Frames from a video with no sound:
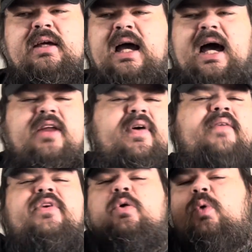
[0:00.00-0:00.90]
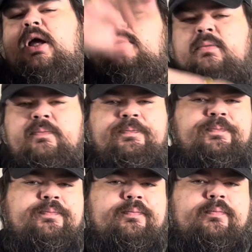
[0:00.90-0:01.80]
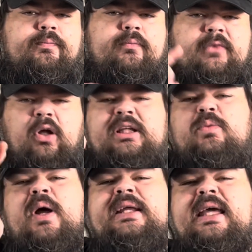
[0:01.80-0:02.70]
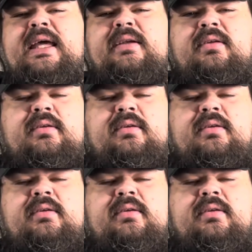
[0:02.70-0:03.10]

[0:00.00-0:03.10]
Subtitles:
out of everyone, only one kid,